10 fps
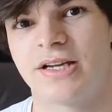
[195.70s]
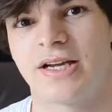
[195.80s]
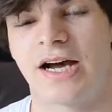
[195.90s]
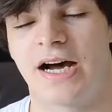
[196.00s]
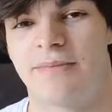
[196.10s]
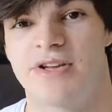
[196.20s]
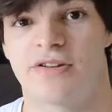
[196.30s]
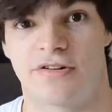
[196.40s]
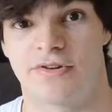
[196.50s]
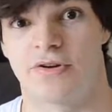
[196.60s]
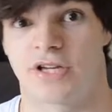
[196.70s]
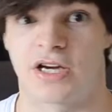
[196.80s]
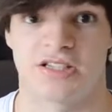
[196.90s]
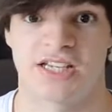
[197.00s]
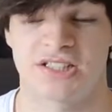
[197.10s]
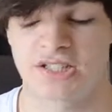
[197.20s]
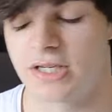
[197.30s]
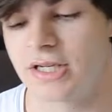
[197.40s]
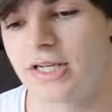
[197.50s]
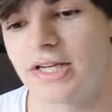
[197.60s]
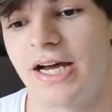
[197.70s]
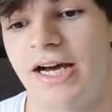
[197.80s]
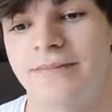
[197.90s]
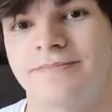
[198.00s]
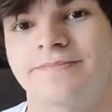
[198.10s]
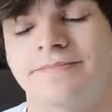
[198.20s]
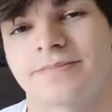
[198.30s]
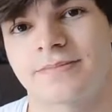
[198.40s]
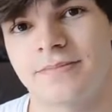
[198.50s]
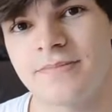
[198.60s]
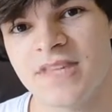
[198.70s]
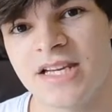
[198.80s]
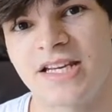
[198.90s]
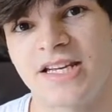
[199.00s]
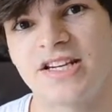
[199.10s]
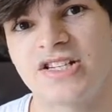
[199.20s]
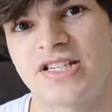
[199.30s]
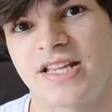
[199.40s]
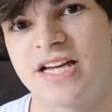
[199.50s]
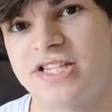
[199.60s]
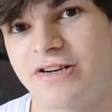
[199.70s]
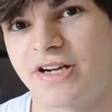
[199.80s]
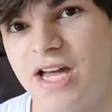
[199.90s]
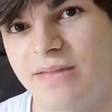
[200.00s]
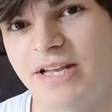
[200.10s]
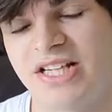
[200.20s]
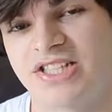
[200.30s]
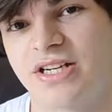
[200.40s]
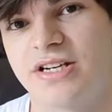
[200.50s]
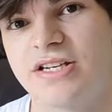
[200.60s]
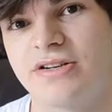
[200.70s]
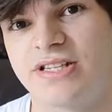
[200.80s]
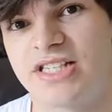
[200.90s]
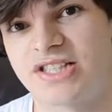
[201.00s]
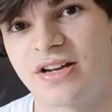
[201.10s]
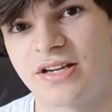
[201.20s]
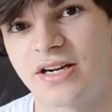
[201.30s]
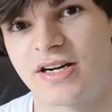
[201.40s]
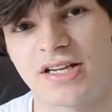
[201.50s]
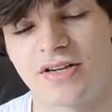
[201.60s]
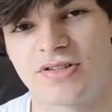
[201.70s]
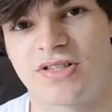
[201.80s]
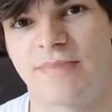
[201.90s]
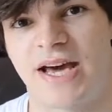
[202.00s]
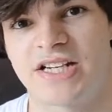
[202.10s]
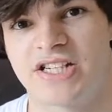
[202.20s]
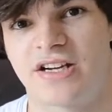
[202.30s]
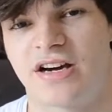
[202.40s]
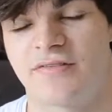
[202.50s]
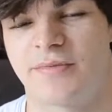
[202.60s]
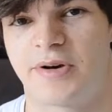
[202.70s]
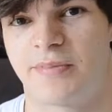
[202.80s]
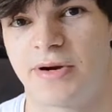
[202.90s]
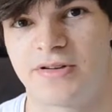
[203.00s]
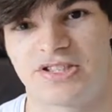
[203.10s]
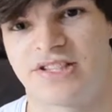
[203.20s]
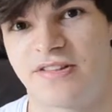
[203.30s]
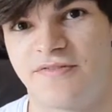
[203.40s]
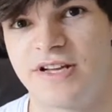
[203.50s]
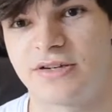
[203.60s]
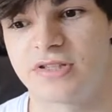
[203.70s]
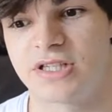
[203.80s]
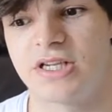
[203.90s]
but you can review on the card text. In addition to that, during either player's turn, you can discard a card in order to banish a card from your opponent's side of the field.